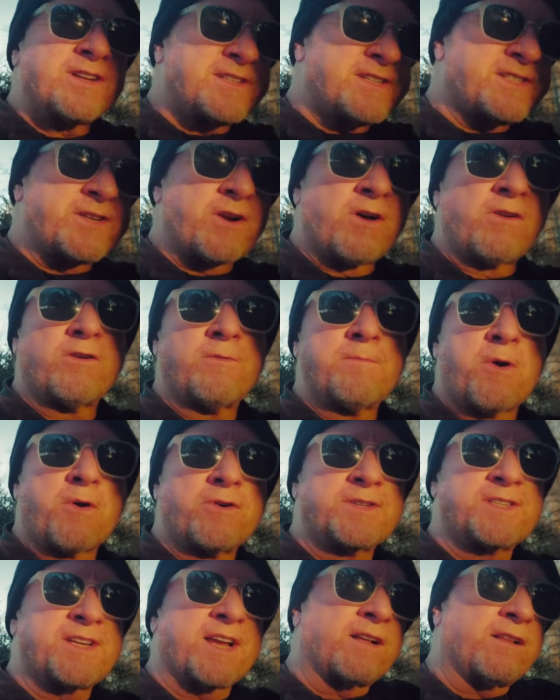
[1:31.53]
solo
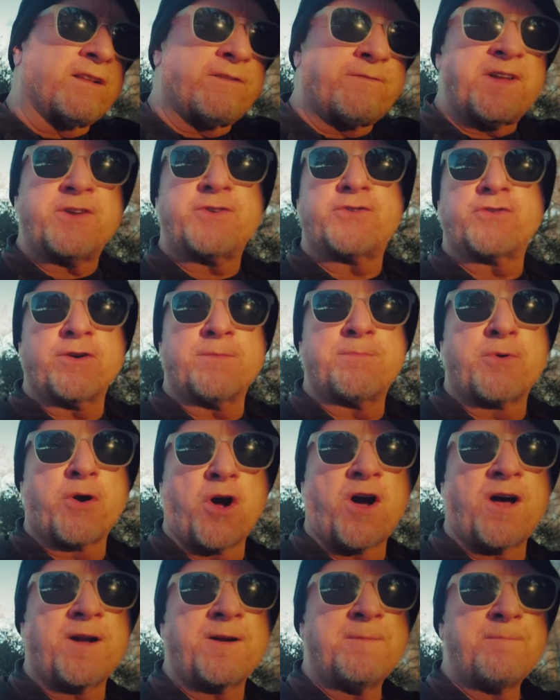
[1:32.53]
motorcycle adventure
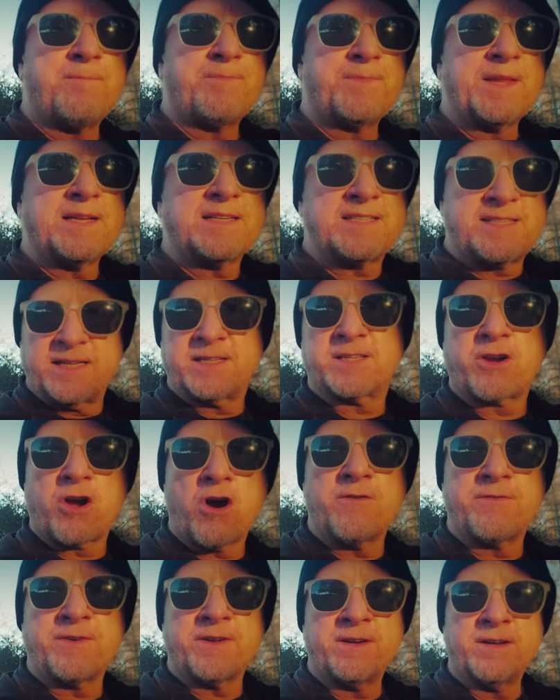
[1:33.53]
abroad since
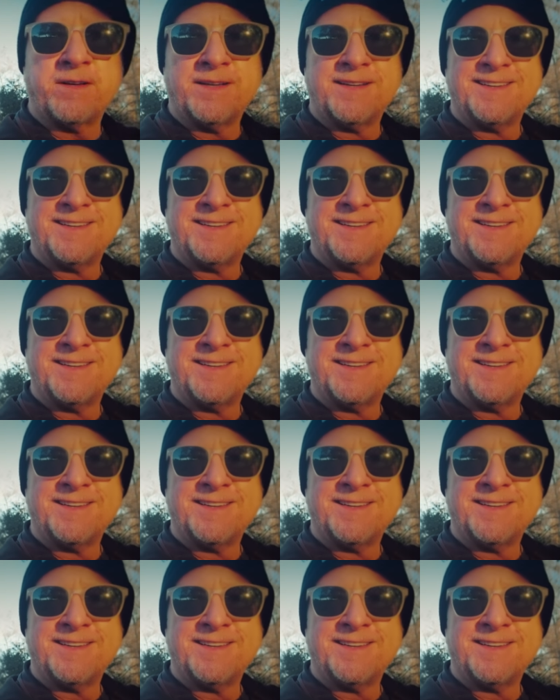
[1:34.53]
COVID.